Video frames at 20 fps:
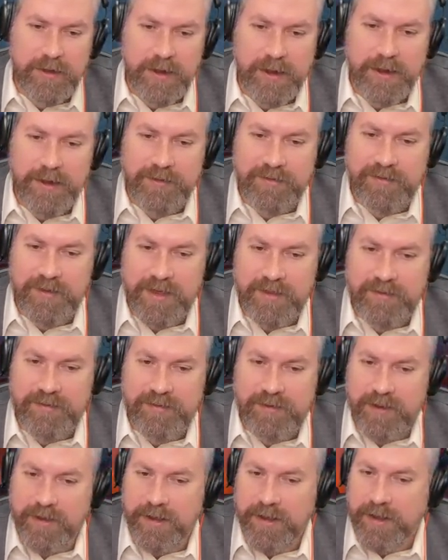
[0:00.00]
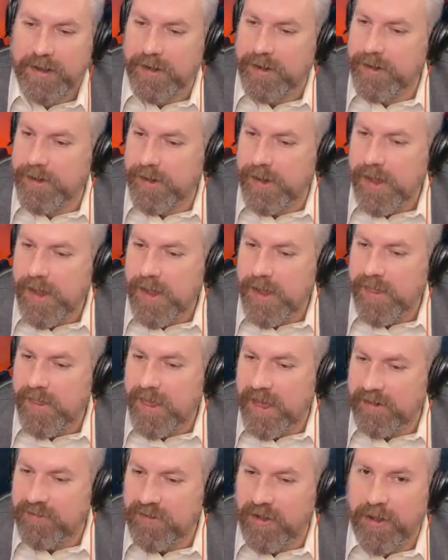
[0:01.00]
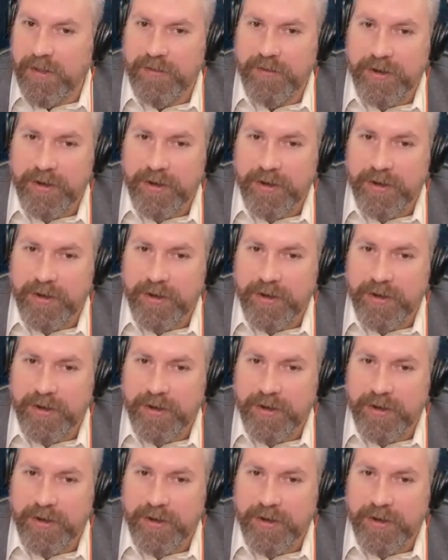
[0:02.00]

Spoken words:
it says that's on the